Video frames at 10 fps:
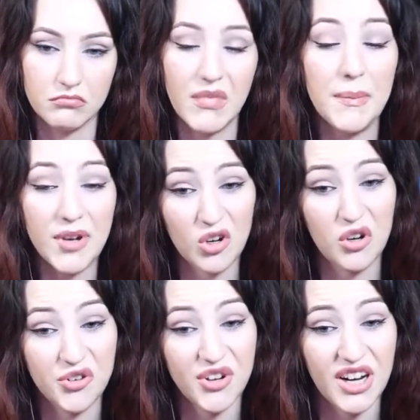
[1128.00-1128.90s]
Maybe
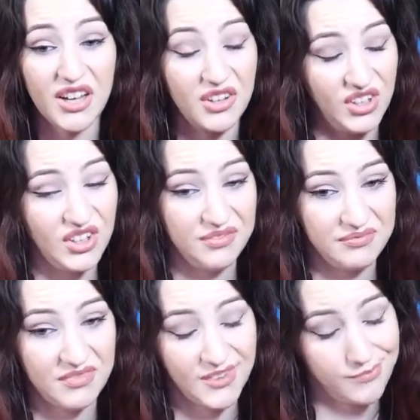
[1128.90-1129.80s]
not try.
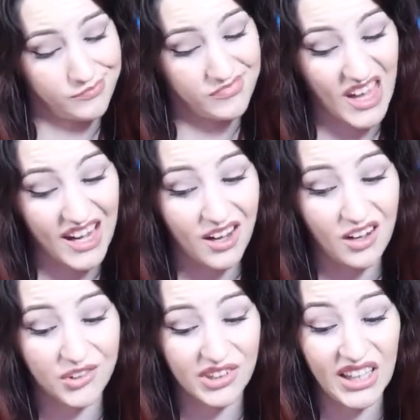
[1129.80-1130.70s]
I
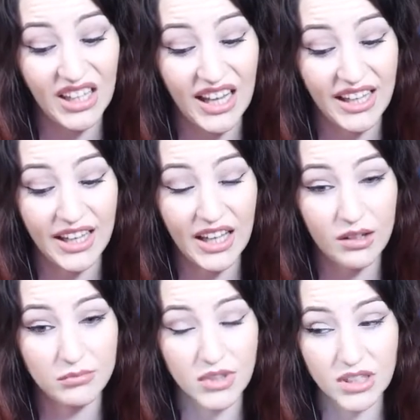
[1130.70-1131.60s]
didn't really like
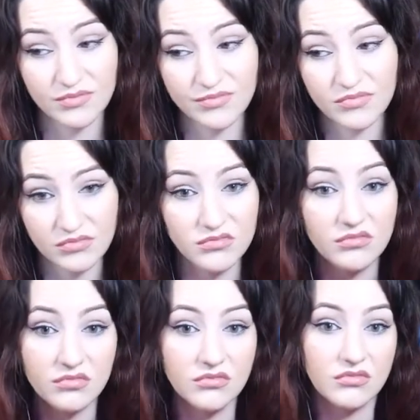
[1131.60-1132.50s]
him, but
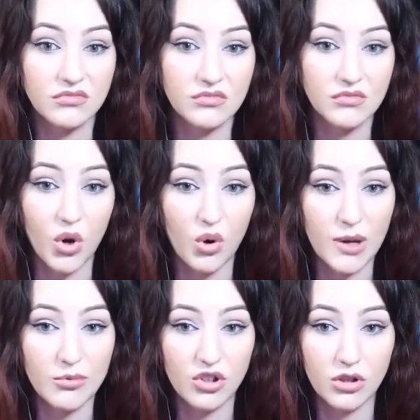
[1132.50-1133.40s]

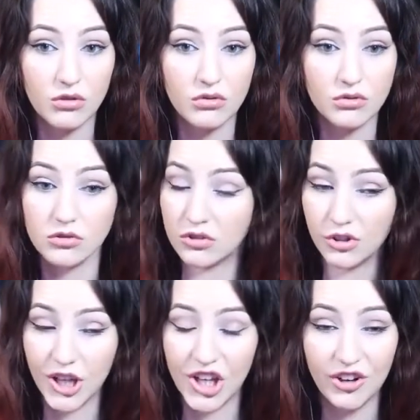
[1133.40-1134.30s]
Greenjo,
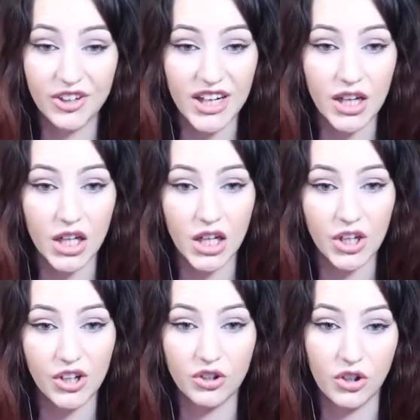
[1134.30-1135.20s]
Urukiora,
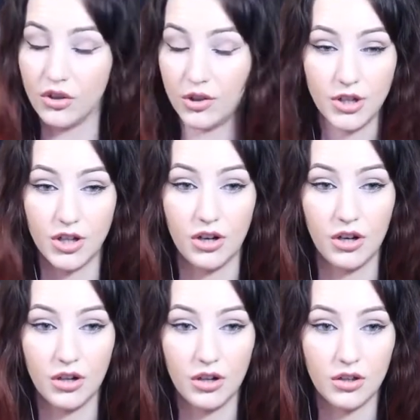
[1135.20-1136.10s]
don't you dare.